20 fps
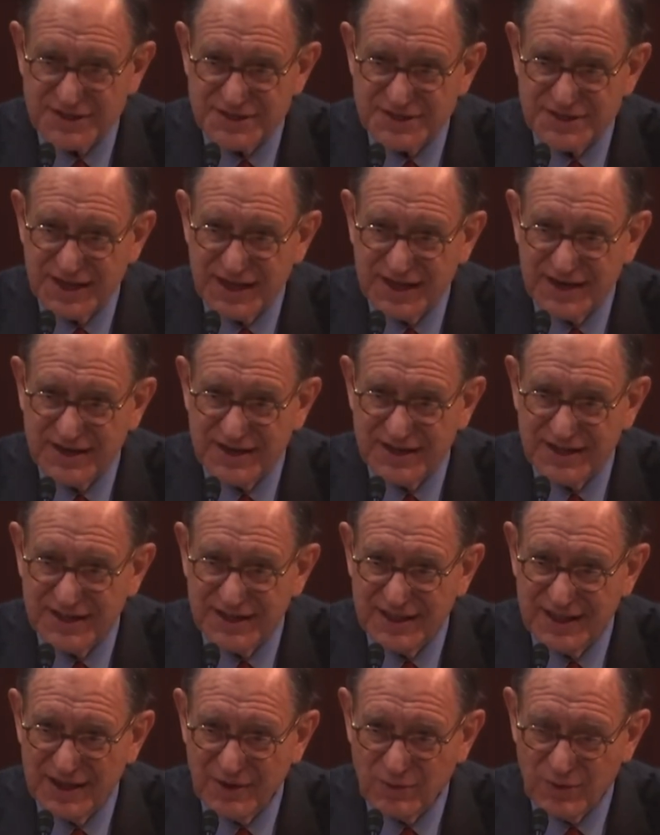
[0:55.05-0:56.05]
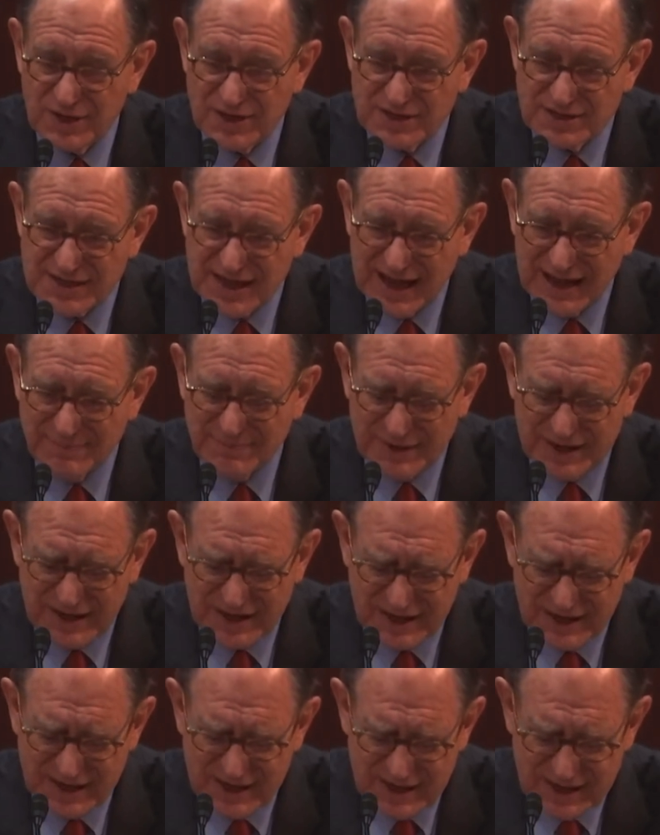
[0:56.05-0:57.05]
said that what is
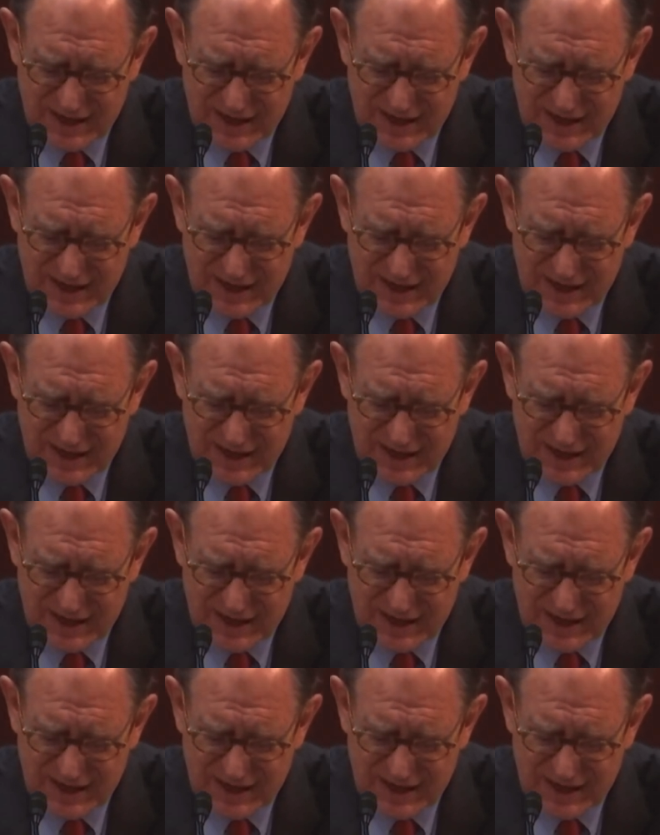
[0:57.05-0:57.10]
happening